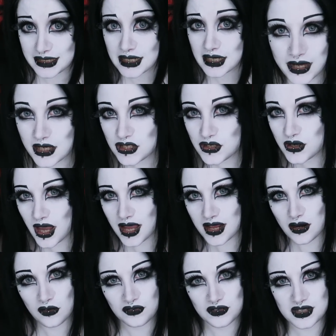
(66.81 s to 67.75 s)
I guess you
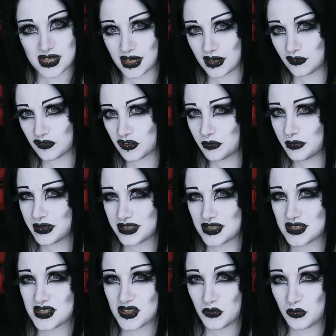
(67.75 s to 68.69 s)
can't often tell from the
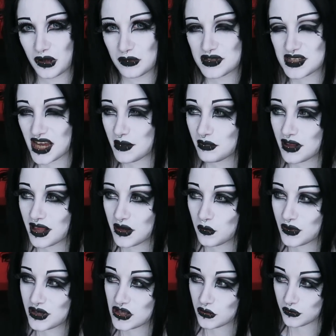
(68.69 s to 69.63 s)
pictures on the website, but
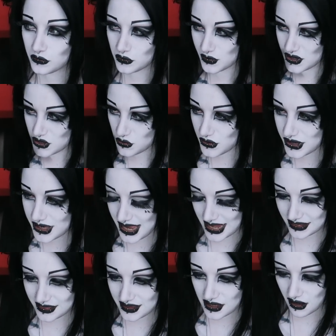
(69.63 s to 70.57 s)
like when you
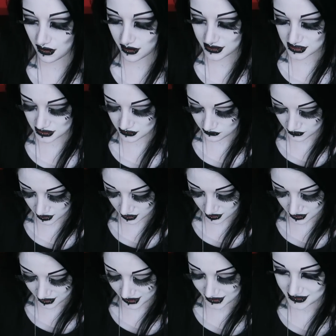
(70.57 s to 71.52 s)
get the item,
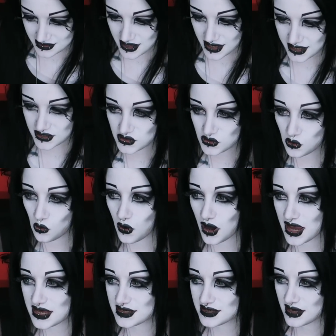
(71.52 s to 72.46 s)
it's like it's
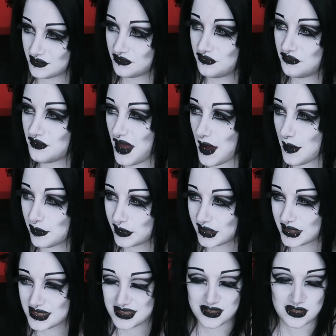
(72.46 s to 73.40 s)
always, the
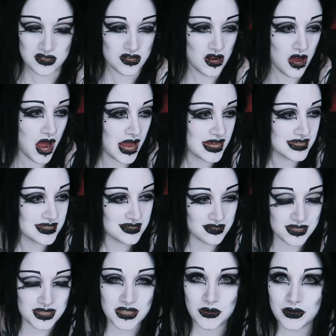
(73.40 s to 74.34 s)
fabric is nicer
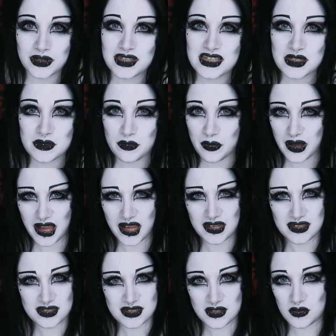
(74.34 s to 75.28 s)
than you
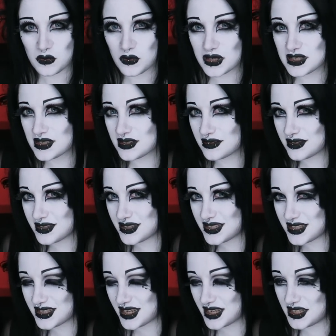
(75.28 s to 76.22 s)
expect and it always
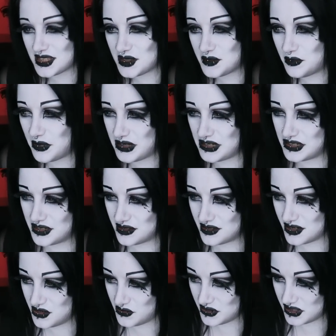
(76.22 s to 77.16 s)
sits better
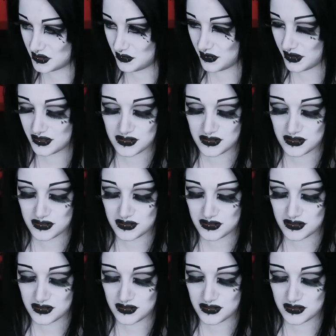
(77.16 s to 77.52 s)
than you expect.